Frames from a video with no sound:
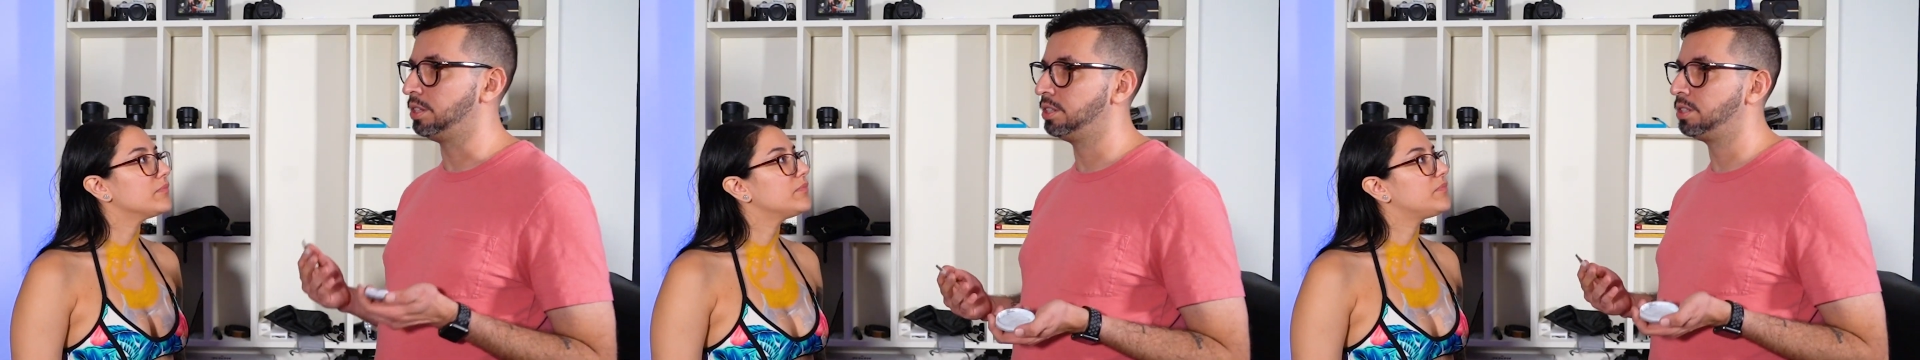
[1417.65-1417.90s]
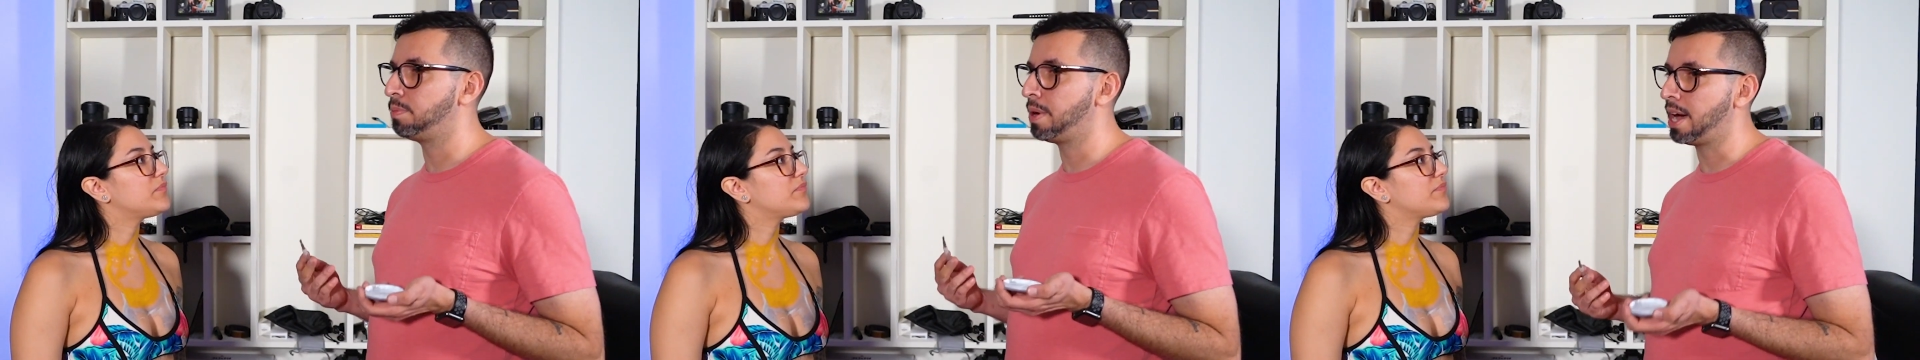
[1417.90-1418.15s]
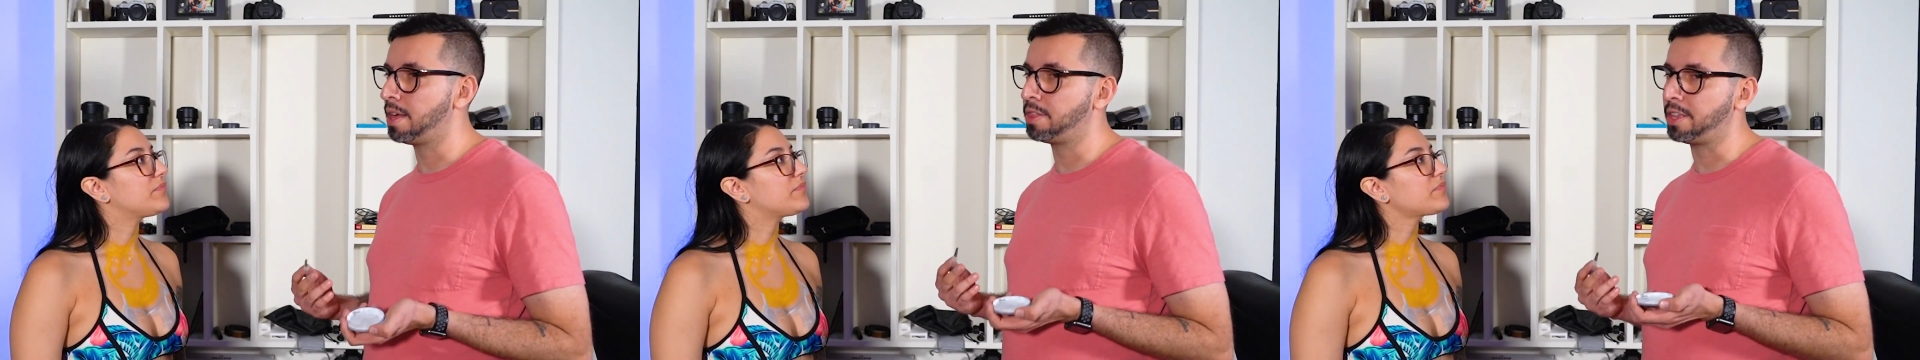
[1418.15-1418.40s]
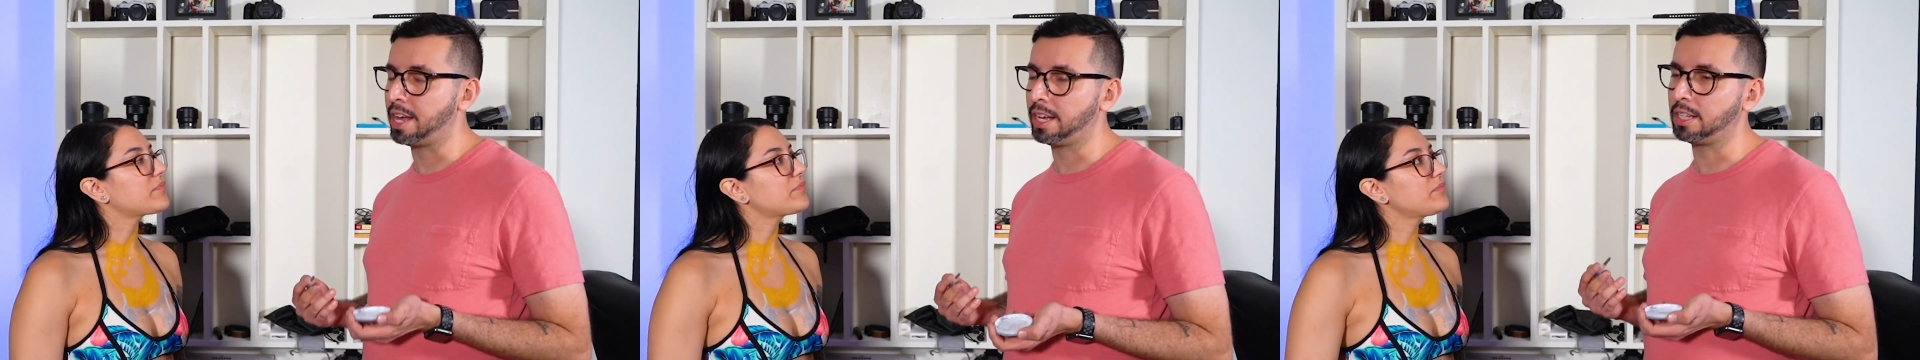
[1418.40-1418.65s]
Speaker 1: this is the
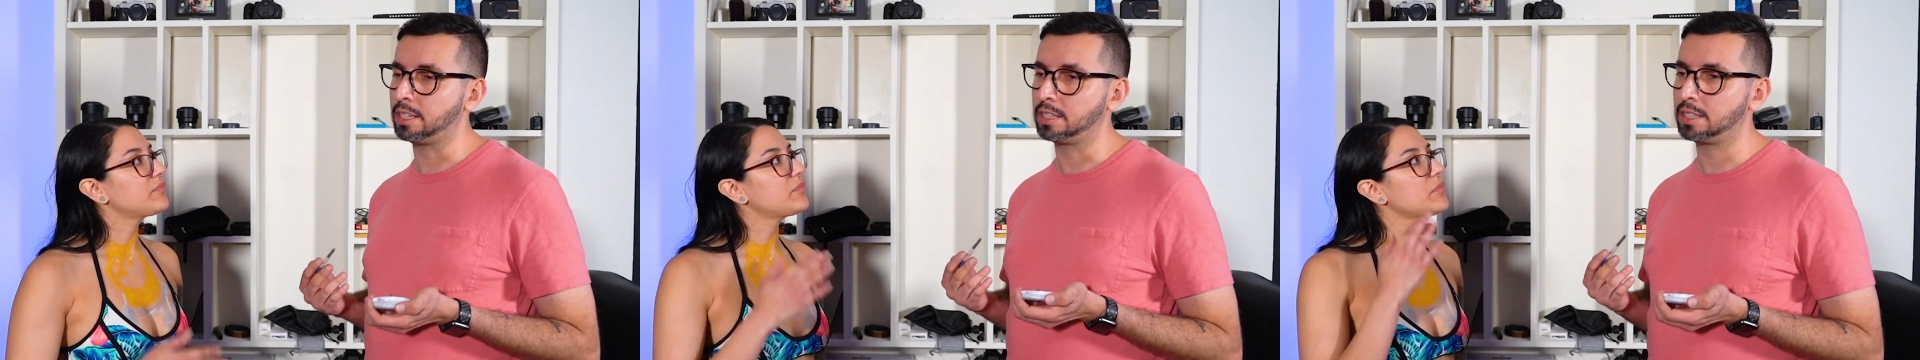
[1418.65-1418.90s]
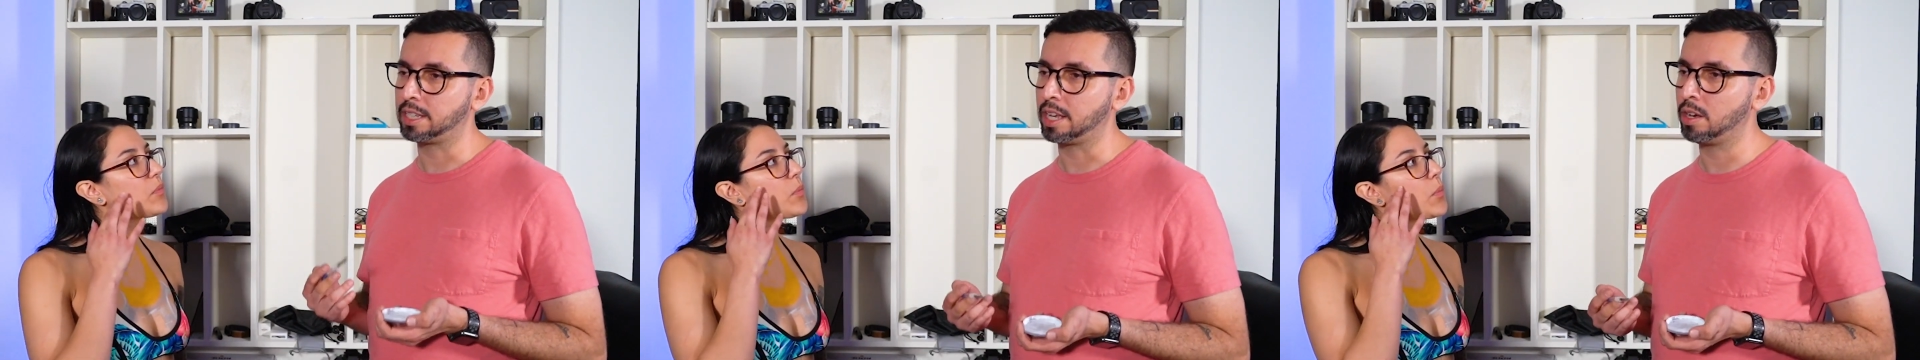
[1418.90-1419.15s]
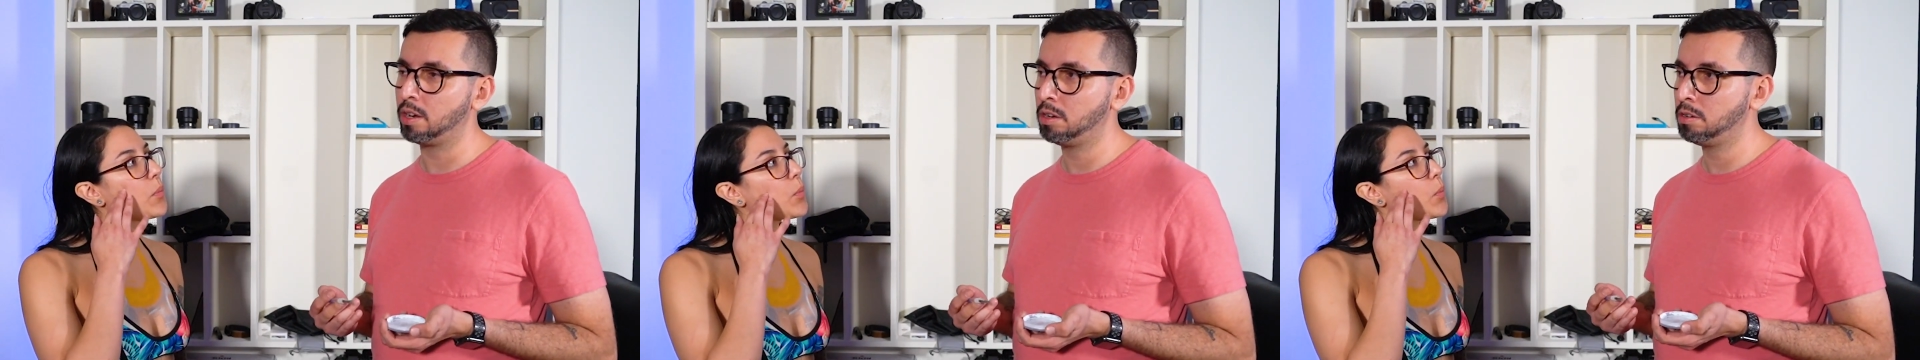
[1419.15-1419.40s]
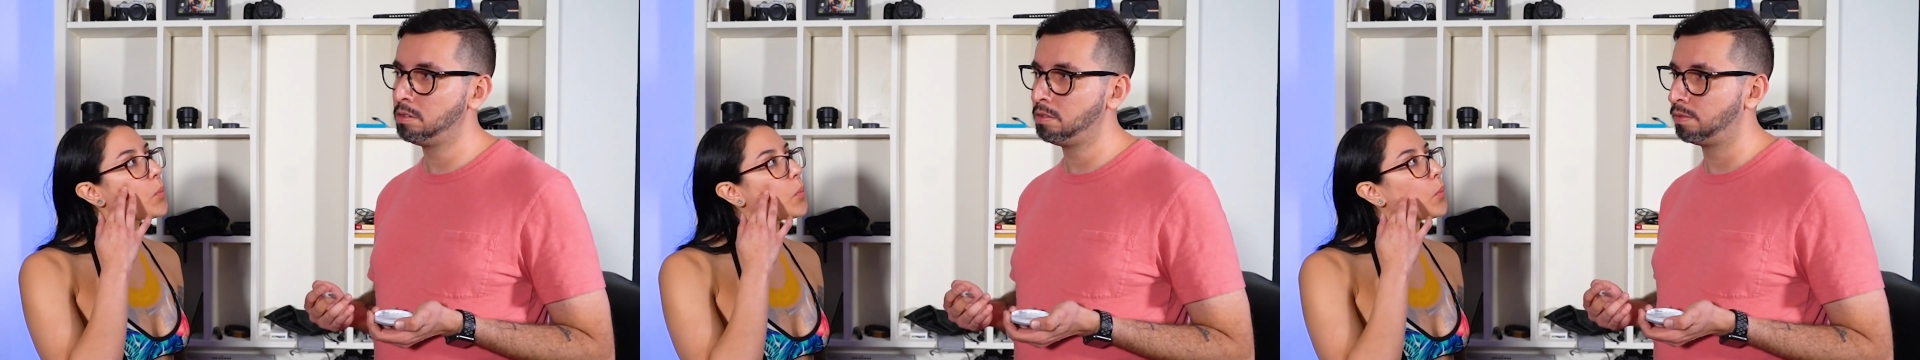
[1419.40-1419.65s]
path that I can stay
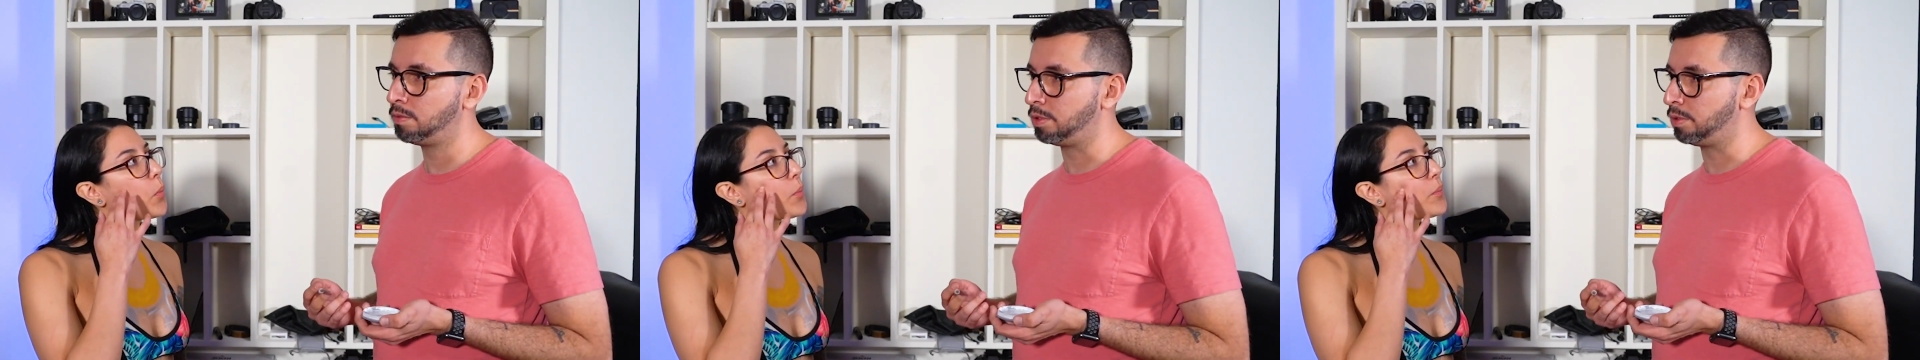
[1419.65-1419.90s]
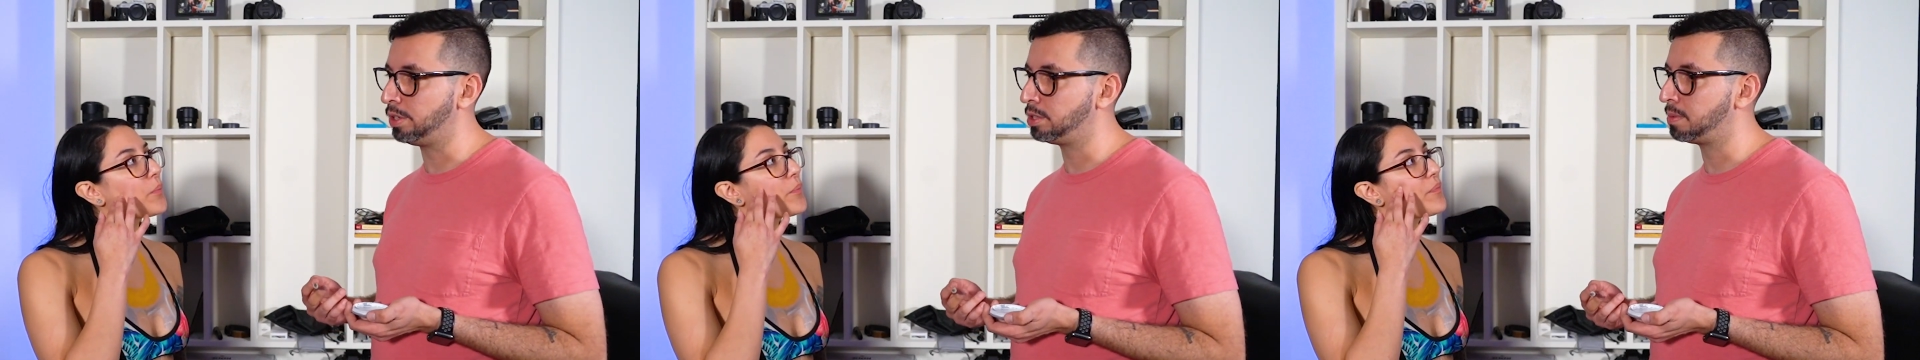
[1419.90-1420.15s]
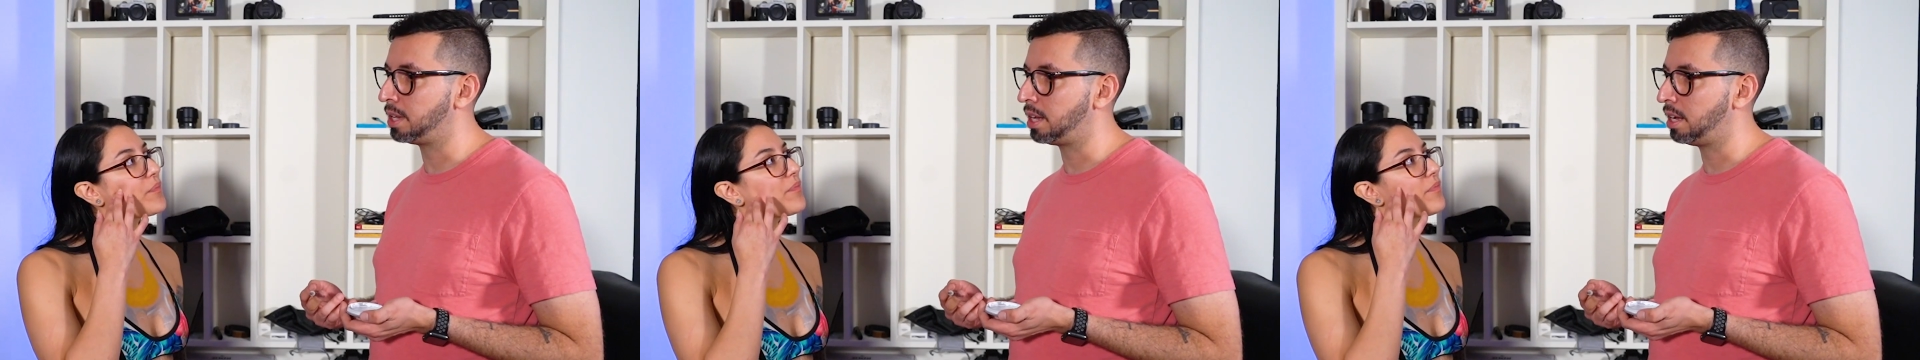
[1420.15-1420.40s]
on for the rest of my